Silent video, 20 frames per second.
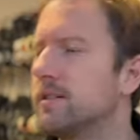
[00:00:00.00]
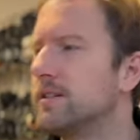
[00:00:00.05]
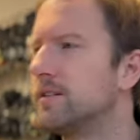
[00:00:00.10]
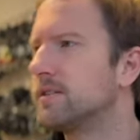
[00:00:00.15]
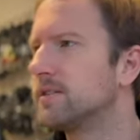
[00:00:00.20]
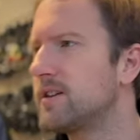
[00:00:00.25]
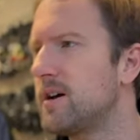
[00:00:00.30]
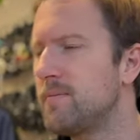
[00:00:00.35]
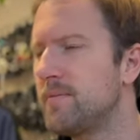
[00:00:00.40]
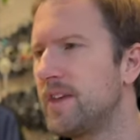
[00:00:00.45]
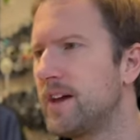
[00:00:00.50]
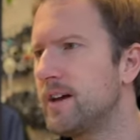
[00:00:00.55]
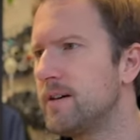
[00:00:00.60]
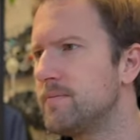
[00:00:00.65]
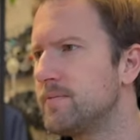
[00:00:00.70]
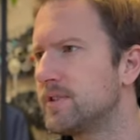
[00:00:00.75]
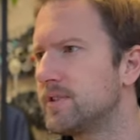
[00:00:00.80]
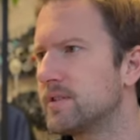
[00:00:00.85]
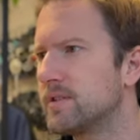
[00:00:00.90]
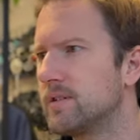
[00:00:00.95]

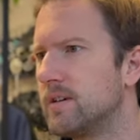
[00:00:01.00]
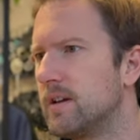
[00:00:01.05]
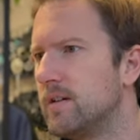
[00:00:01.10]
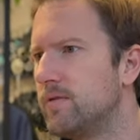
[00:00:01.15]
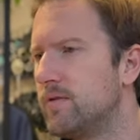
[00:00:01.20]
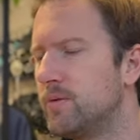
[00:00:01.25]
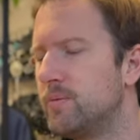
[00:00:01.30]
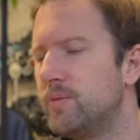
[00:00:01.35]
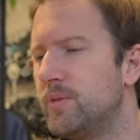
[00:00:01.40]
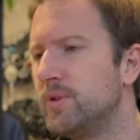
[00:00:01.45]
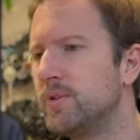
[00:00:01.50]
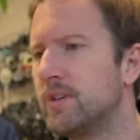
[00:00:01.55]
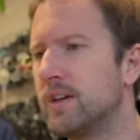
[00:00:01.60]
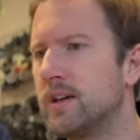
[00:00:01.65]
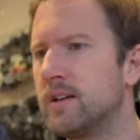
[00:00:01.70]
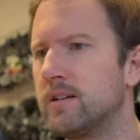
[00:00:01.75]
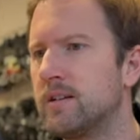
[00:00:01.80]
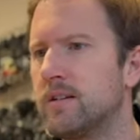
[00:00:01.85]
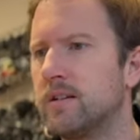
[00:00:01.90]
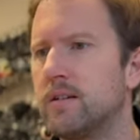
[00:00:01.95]
sometimes if you put
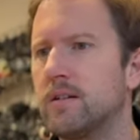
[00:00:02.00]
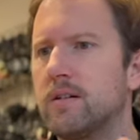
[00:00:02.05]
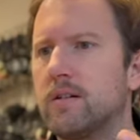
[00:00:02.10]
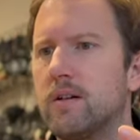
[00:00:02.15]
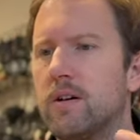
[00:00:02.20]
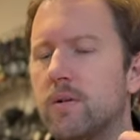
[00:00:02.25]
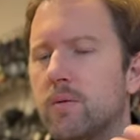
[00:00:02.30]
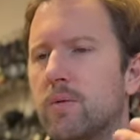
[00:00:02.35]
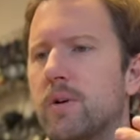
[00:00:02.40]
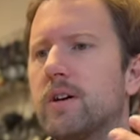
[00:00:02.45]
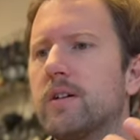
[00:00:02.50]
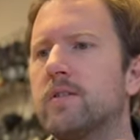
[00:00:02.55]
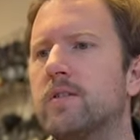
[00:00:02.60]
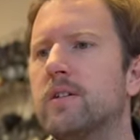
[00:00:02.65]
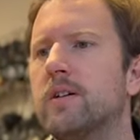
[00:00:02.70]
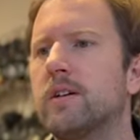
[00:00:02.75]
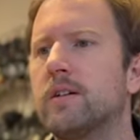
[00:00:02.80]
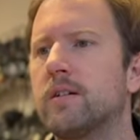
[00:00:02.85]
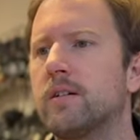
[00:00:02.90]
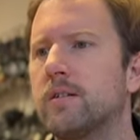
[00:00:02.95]
in a
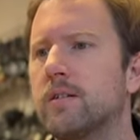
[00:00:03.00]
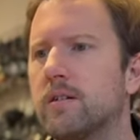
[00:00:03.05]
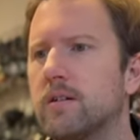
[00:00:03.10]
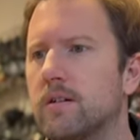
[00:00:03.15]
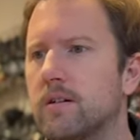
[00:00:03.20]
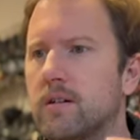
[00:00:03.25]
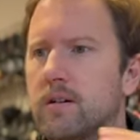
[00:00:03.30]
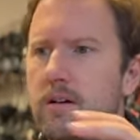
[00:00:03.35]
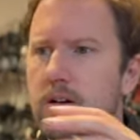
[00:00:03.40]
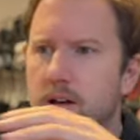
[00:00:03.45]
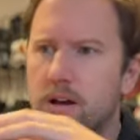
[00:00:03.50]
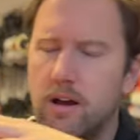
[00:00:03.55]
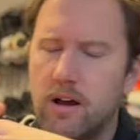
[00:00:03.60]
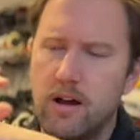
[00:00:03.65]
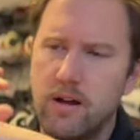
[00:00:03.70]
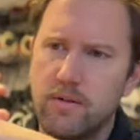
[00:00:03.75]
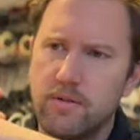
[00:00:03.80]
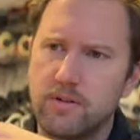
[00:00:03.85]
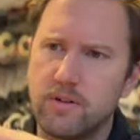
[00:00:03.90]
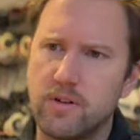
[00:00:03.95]
rockering,
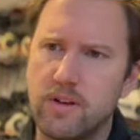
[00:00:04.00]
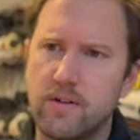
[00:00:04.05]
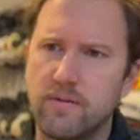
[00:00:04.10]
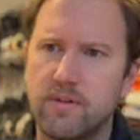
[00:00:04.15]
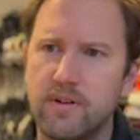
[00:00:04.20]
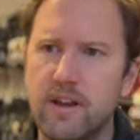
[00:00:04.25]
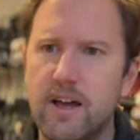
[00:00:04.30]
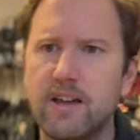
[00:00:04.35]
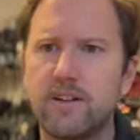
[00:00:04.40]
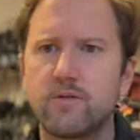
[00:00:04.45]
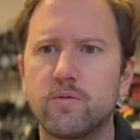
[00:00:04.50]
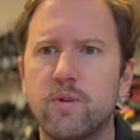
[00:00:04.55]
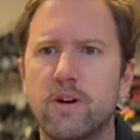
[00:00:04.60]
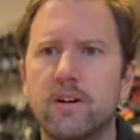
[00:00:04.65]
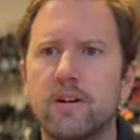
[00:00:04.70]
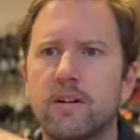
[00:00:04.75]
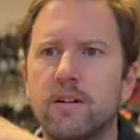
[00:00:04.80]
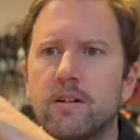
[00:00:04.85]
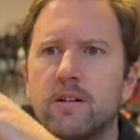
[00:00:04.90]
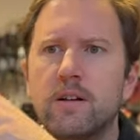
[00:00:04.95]
so you have a nice
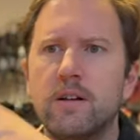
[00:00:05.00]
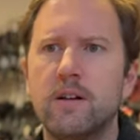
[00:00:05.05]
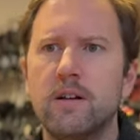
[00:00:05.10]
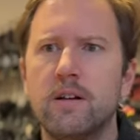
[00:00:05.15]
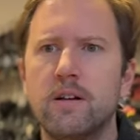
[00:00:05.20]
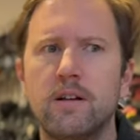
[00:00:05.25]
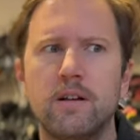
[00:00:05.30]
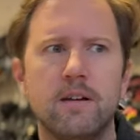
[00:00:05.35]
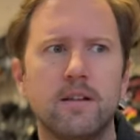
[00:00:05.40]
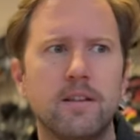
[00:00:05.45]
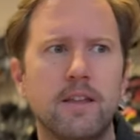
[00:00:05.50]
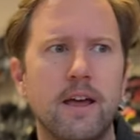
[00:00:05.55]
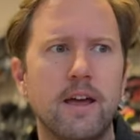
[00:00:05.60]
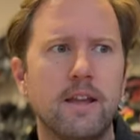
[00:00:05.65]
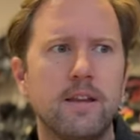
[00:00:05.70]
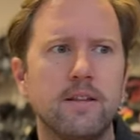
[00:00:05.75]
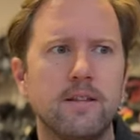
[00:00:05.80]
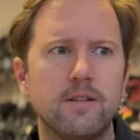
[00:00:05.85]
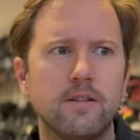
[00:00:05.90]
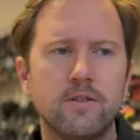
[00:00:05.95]
rocker,
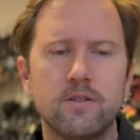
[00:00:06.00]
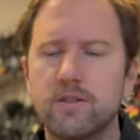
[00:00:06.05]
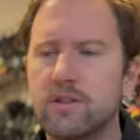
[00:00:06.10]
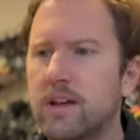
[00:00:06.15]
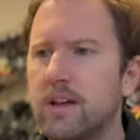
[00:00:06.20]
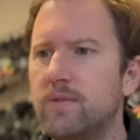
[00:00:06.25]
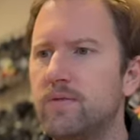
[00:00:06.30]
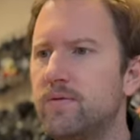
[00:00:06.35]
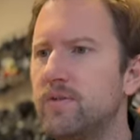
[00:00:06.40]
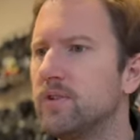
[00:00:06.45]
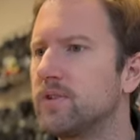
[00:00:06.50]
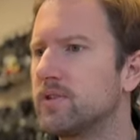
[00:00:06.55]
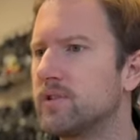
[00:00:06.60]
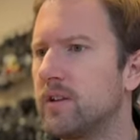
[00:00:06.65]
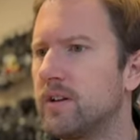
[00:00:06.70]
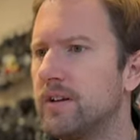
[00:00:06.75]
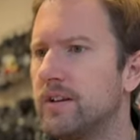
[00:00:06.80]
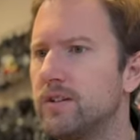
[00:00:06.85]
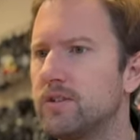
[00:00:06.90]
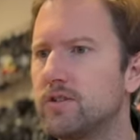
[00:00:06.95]
then your skate feels
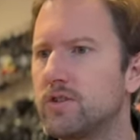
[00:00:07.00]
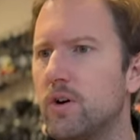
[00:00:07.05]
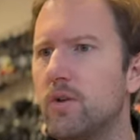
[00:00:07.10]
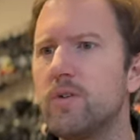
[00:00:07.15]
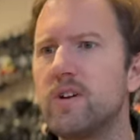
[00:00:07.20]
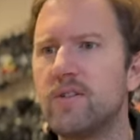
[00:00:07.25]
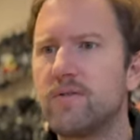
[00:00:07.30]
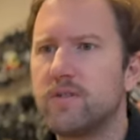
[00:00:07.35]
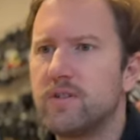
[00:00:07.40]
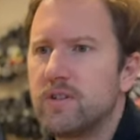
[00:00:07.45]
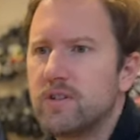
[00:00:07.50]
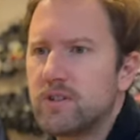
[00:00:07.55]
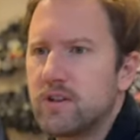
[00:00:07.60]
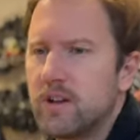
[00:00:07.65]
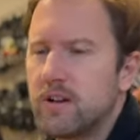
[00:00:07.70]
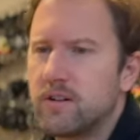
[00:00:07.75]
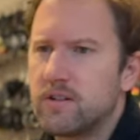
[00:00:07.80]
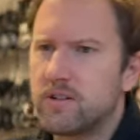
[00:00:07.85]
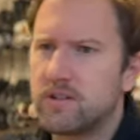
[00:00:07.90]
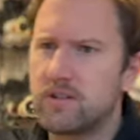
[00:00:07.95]
suddenly so different,
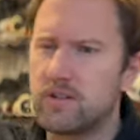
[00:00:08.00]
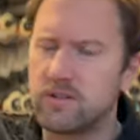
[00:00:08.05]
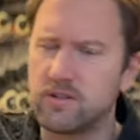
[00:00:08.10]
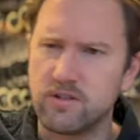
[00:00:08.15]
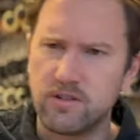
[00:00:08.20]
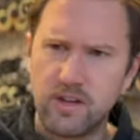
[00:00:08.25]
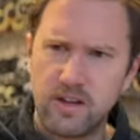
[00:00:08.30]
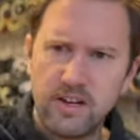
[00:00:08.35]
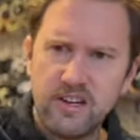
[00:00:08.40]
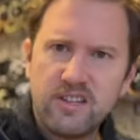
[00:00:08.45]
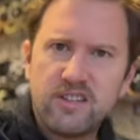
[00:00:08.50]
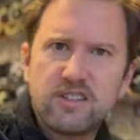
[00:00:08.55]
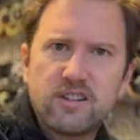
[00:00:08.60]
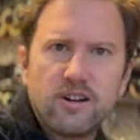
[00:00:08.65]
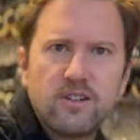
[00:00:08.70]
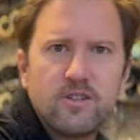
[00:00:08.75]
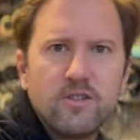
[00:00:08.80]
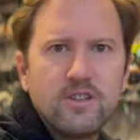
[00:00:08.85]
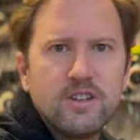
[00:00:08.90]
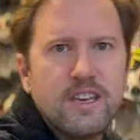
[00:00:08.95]
you suddenly
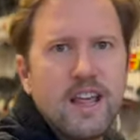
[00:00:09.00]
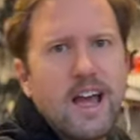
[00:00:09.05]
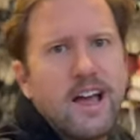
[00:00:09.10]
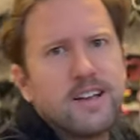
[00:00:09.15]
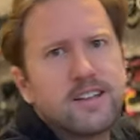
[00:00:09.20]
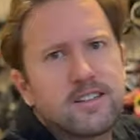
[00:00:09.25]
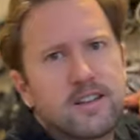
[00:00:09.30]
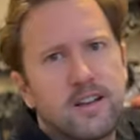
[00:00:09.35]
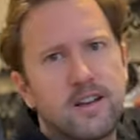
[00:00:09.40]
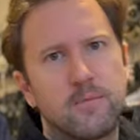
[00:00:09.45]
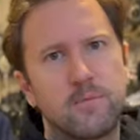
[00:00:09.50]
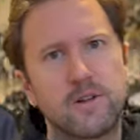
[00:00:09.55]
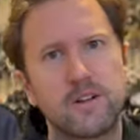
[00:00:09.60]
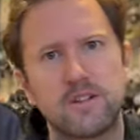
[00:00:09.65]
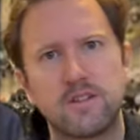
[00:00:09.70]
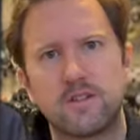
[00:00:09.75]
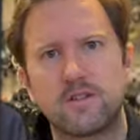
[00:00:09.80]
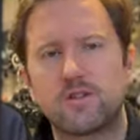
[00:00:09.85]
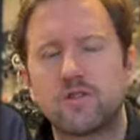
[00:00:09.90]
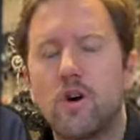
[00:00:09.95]
start to dance on it
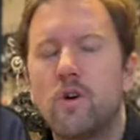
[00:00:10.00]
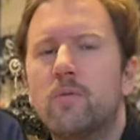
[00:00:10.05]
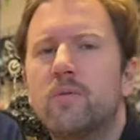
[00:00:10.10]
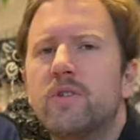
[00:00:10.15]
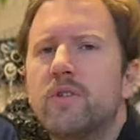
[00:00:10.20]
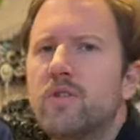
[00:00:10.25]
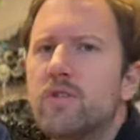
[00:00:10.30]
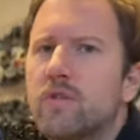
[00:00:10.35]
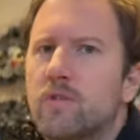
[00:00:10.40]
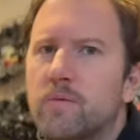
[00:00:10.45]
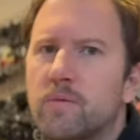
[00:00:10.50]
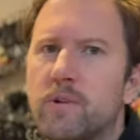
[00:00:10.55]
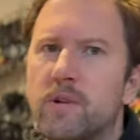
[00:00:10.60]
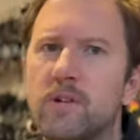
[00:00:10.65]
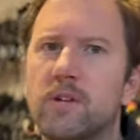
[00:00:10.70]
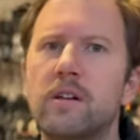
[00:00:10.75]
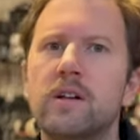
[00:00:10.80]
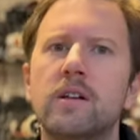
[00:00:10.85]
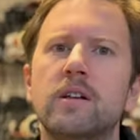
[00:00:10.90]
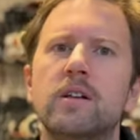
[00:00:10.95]
because it's so
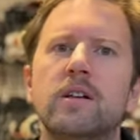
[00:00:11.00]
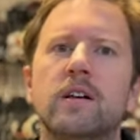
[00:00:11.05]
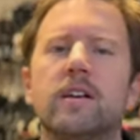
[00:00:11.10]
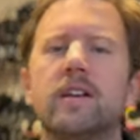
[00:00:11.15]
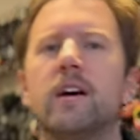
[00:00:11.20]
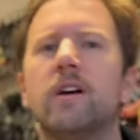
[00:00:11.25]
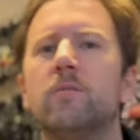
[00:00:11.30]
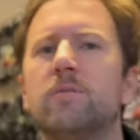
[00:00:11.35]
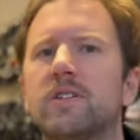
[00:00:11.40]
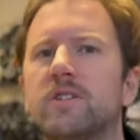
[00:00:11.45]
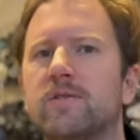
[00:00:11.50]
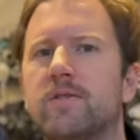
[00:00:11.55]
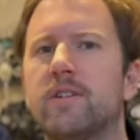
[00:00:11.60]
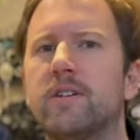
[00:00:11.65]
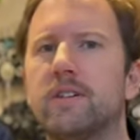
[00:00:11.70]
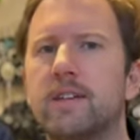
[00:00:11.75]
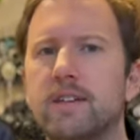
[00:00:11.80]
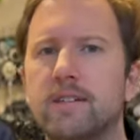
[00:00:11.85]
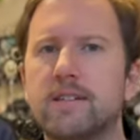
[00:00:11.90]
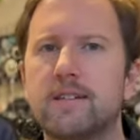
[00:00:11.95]
maneuverable. And how much
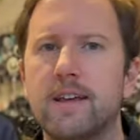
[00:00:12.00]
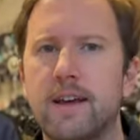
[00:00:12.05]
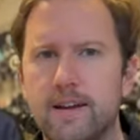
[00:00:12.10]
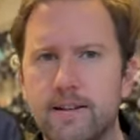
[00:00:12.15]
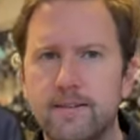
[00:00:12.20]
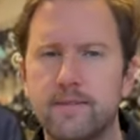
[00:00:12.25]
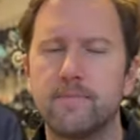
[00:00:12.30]
fun is that?